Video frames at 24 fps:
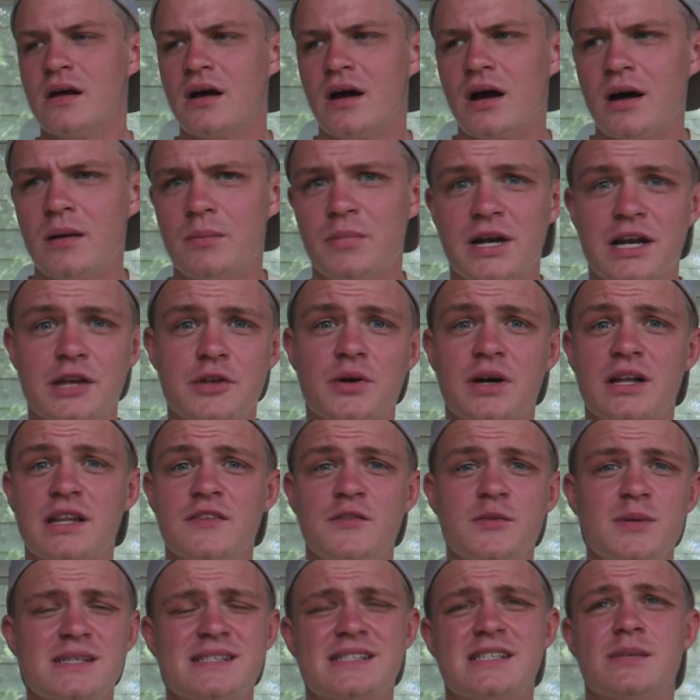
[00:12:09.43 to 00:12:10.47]
But I live
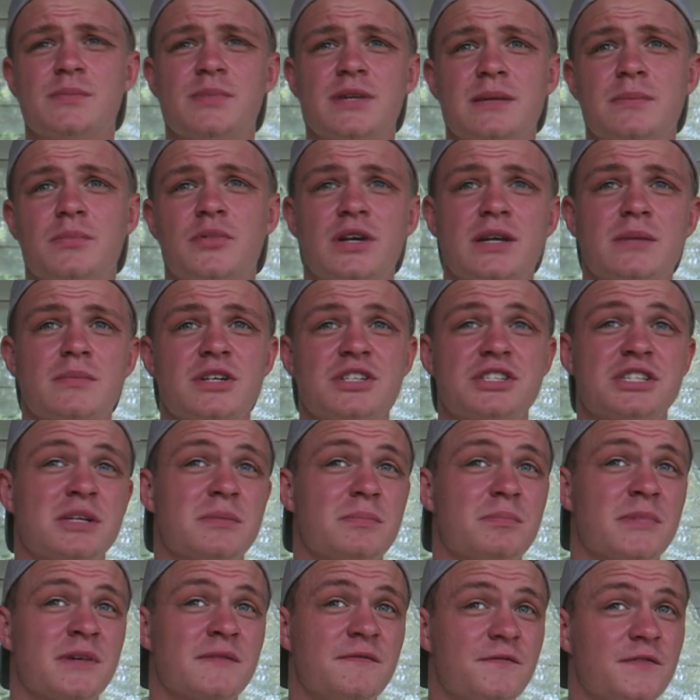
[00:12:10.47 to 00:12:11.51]
in Mississippi, pretty much
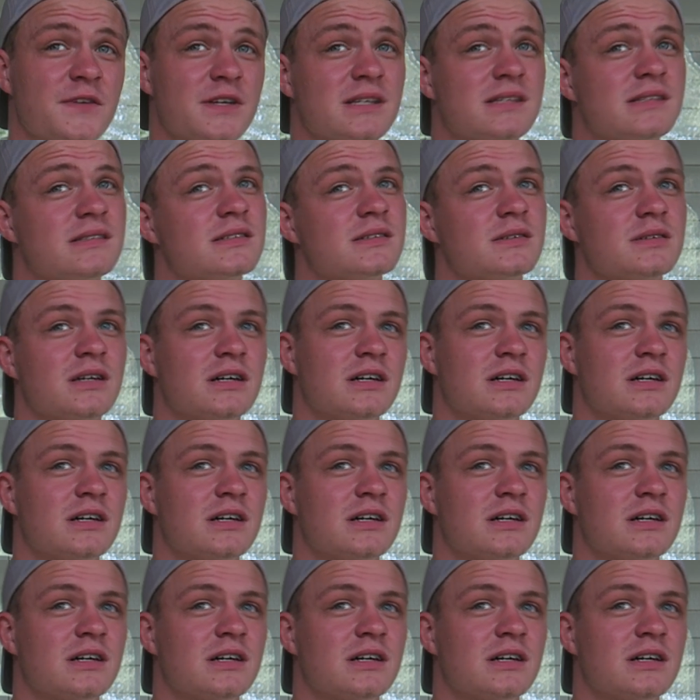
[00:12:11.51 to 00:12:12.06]
in Memphis.